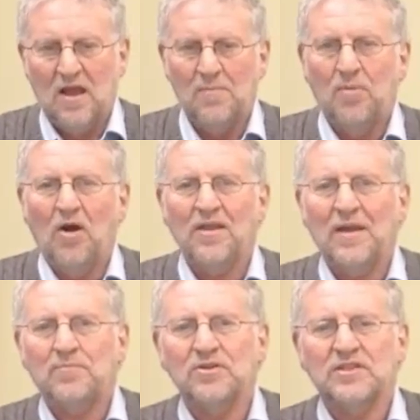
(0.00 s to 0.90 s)
And by
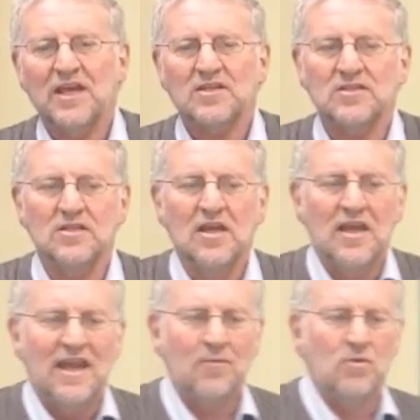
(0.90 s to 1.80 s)
that protection,
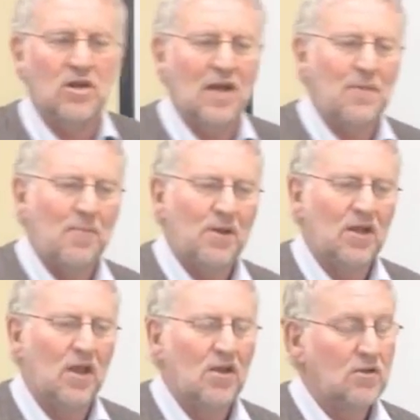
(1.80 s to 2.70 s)
it will come up
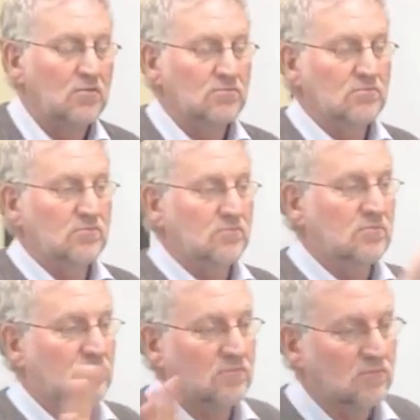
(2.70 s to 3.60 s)
and go,
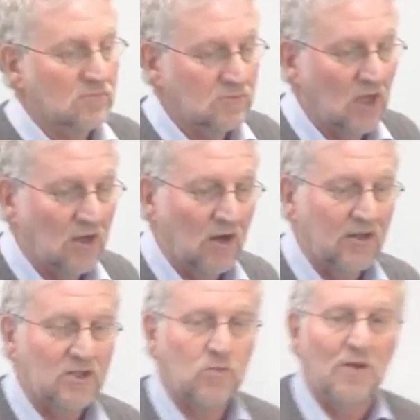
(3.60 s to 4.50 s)
don't go to
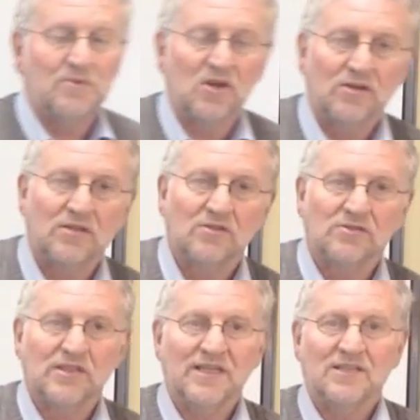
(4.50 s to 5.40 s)
this website
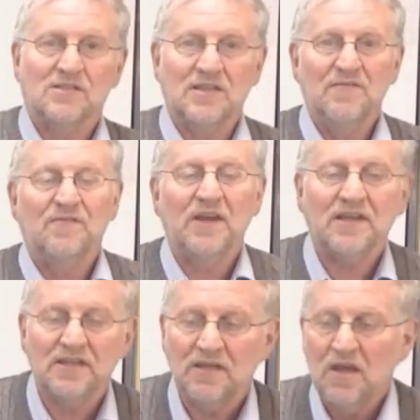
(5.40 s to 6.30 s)
because it's
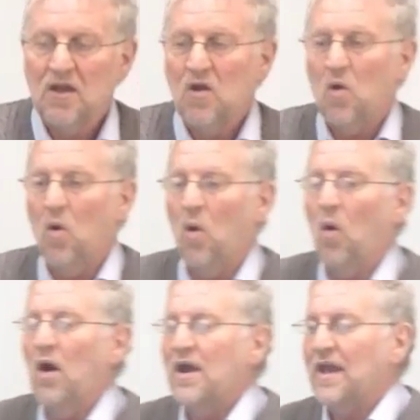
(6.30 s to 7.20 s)
infected,
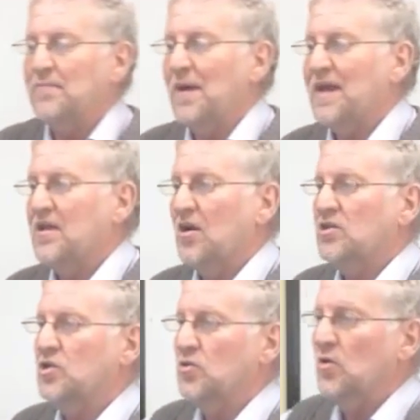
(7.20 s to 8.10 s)
or it may go
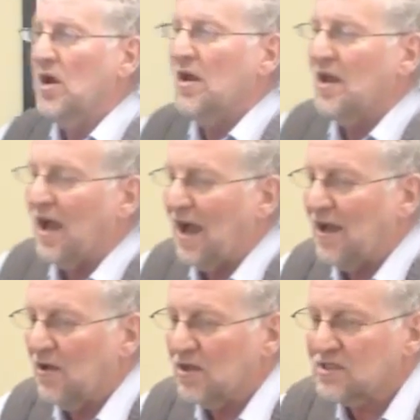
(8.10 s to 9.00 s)
to
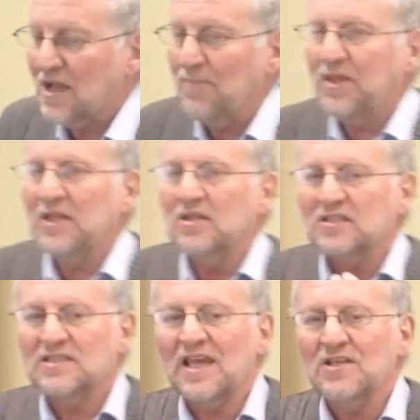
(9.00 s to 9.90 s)
something that
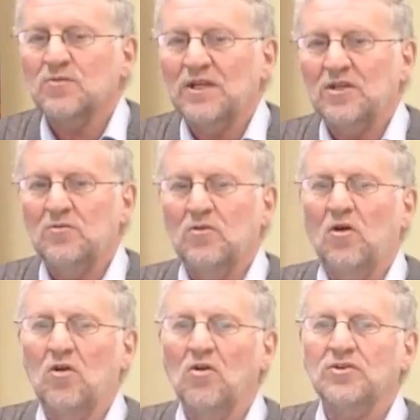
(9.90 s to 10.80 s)
says when you
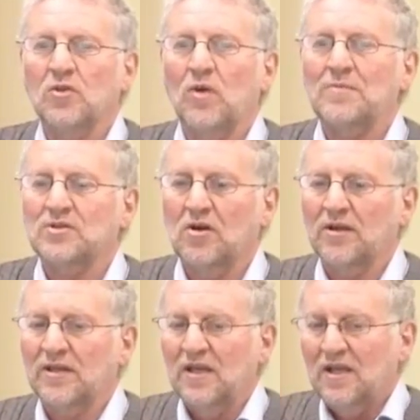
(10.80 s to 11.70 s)
log on to the website,